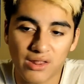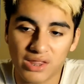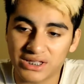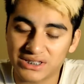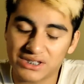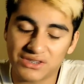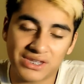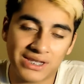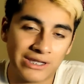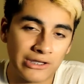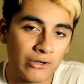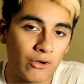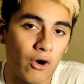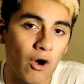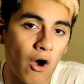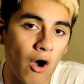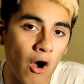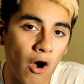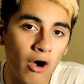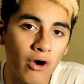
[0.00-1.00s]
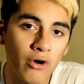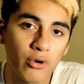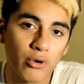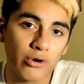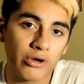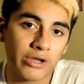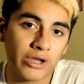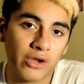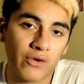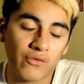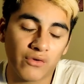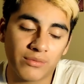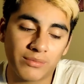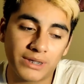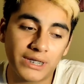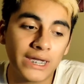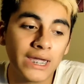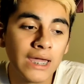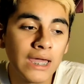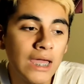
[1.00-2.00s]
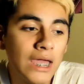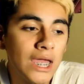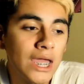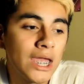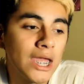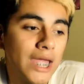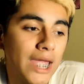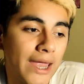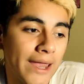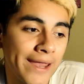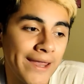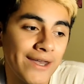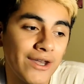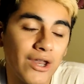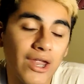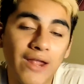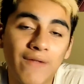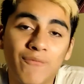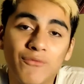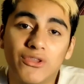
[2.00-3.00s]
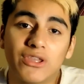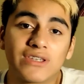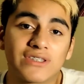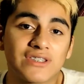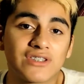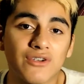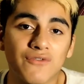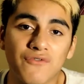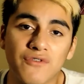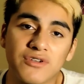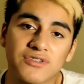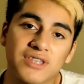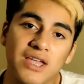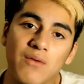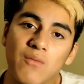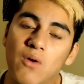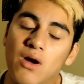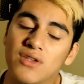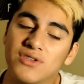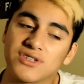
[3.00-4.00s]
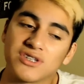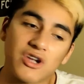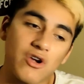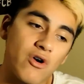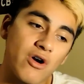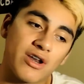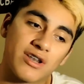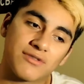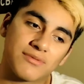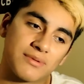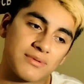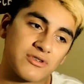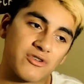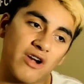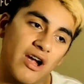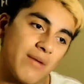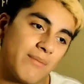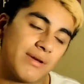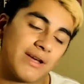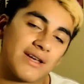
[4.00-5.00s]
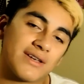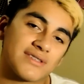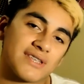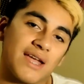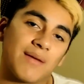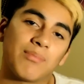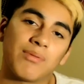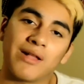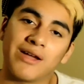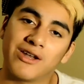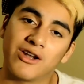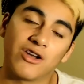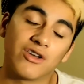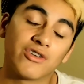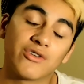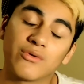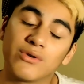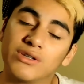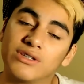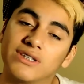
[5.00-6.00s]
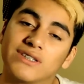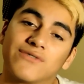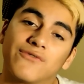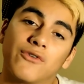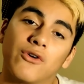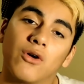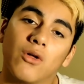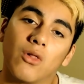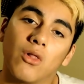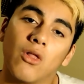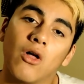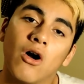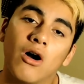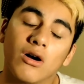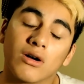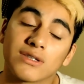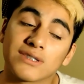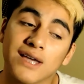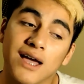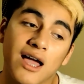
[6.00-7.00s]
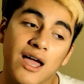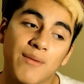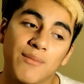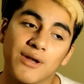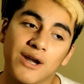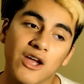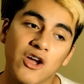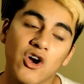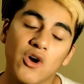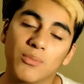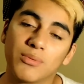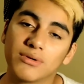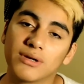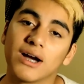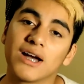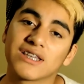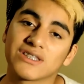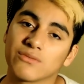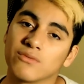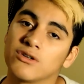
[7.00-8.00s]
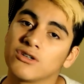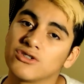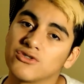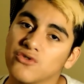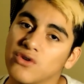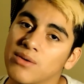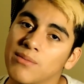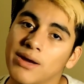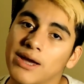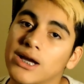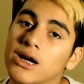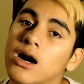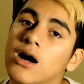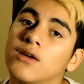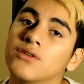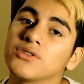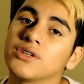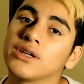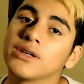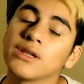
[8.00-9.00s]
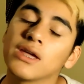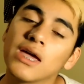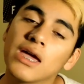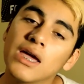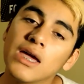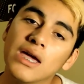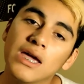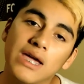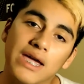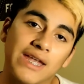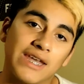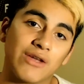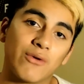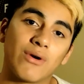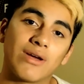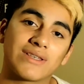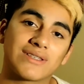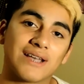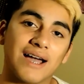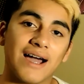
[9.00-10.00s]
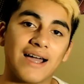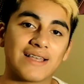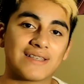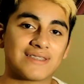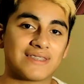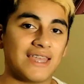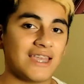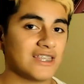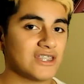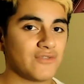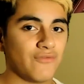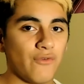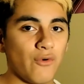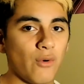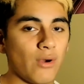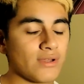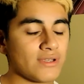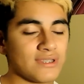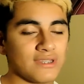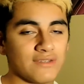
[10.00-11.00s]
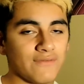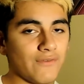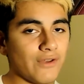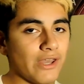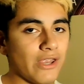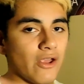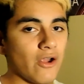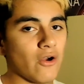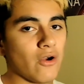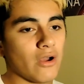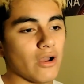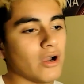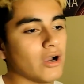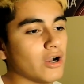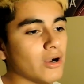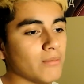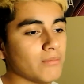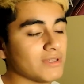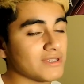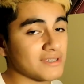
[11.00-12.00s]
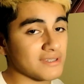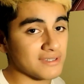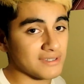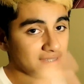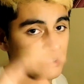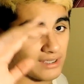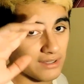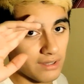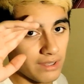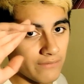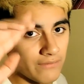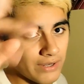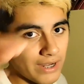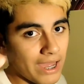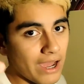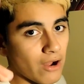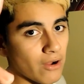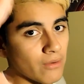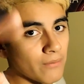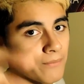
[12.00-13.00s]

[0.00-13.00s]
to thank you all who are here for me. And if this is your first time watching, go ahead and subscribe because I plan on doing this for a long time and I hope you guys will enjoy my content. Anyways, guys, thanks for watching the video. Um, this is C11 out.